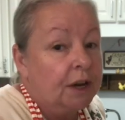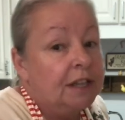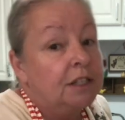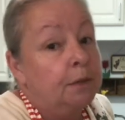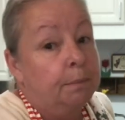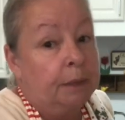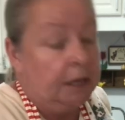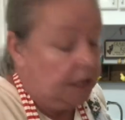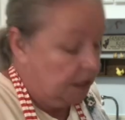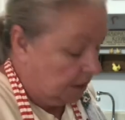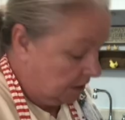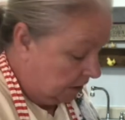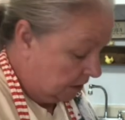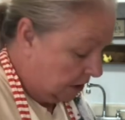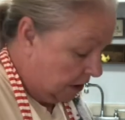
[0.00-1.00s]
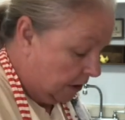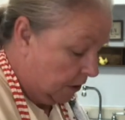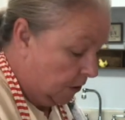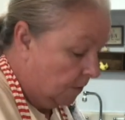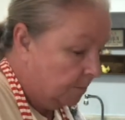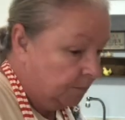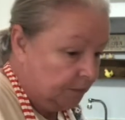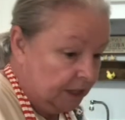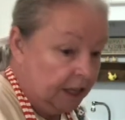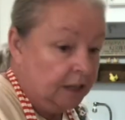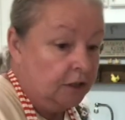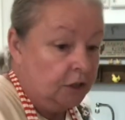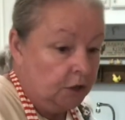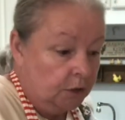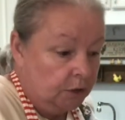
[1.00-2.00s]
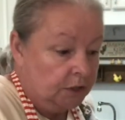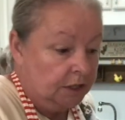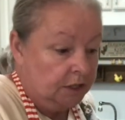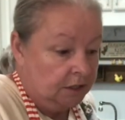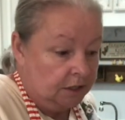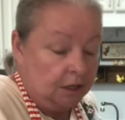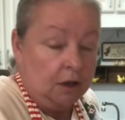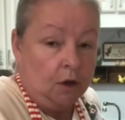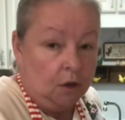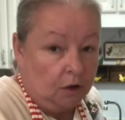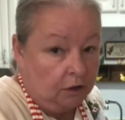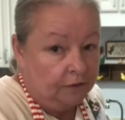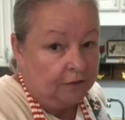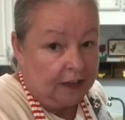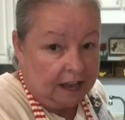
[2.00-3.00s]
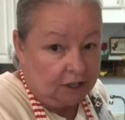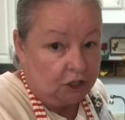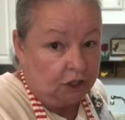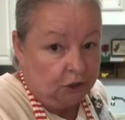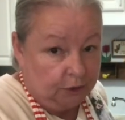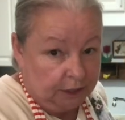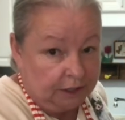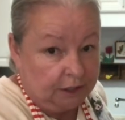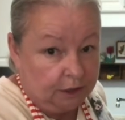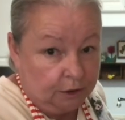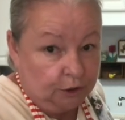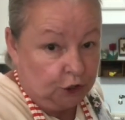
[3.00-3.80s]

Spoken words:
recipe, so it uses the old-fashioned Crisco